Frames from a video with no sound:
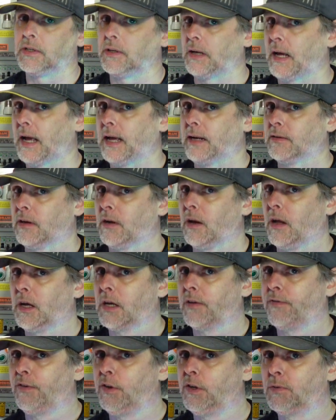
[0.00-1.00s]
and,
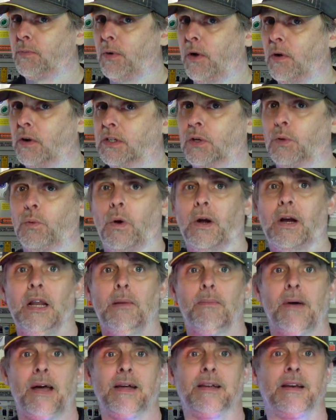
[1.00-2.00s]
like Fusebox, quickly
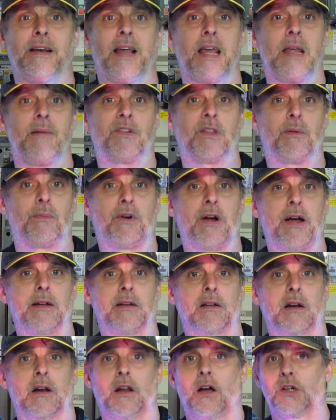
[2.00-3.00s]
made a name for the
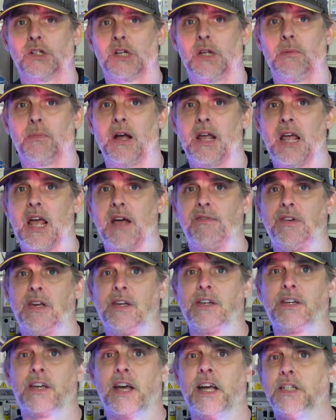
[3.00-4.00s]
brand largely by heavy
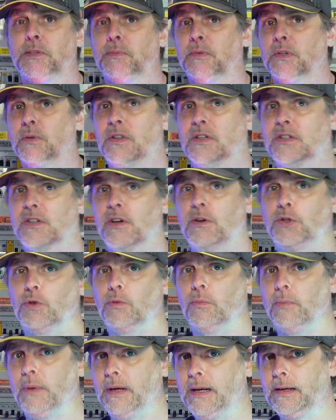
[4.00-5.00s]
engagement with social
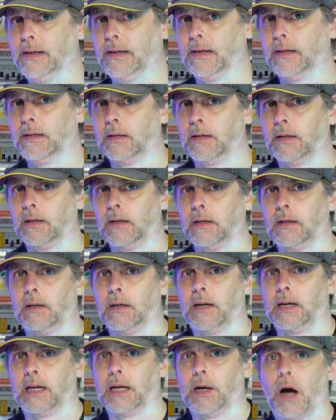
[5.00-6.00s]
media.
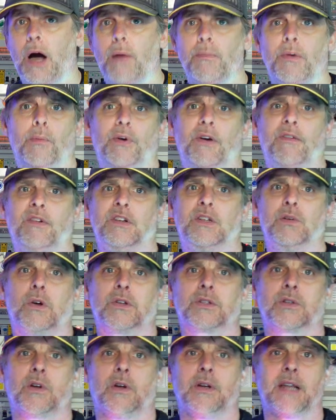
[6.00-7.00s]
Now, I'm not privy to
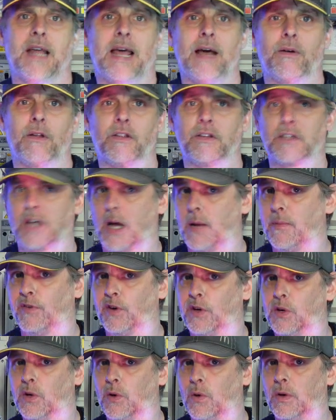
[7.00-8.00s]
what's gone down at the time of
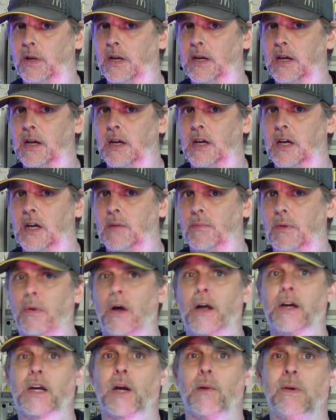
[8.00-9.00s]
recording, but
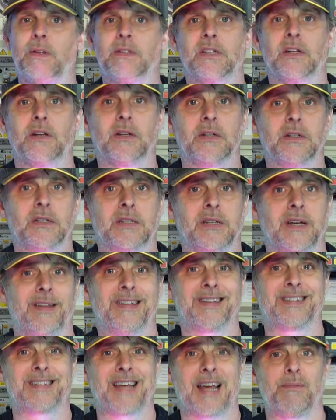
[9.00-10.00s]
by coincidence, at the
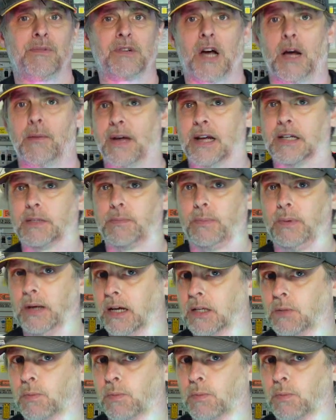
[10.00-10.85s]
same time SBS